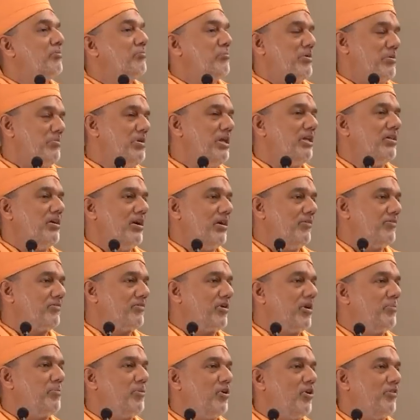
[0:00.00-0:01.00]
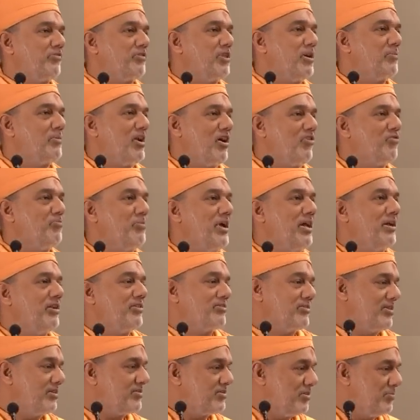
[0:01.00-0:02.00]
Maybe a couple of them have
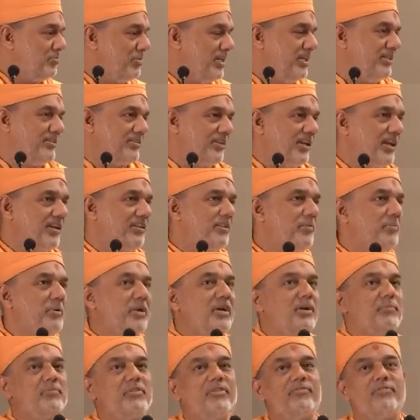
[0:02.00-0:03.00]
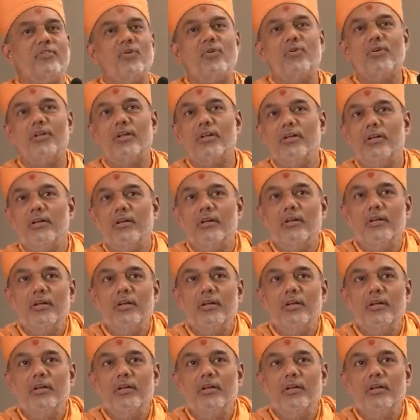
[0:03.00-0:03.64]
manners, sir, so please, and they pick up the phone.